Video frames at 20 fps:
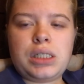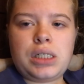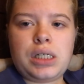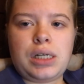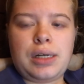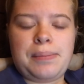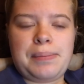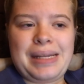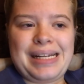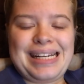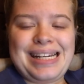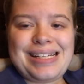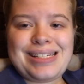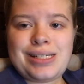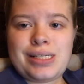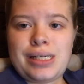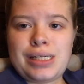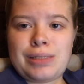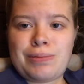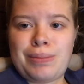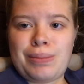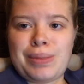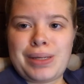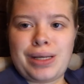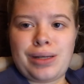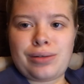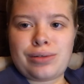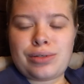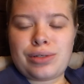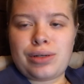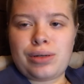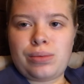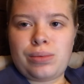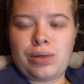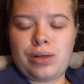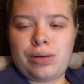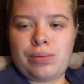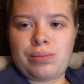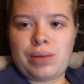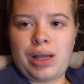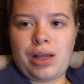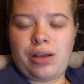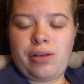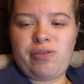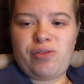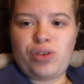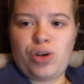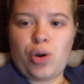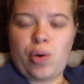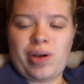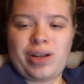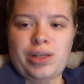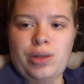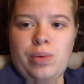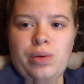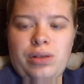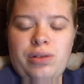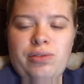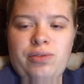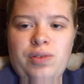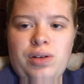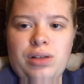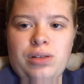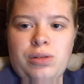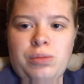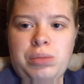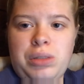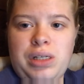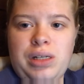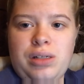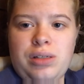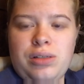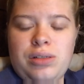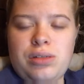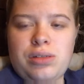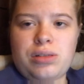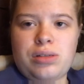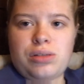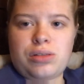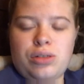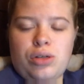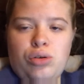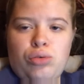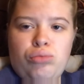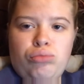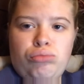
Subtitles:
and he hasn't texted me back, so I have no idea what the fuck the plan is, so.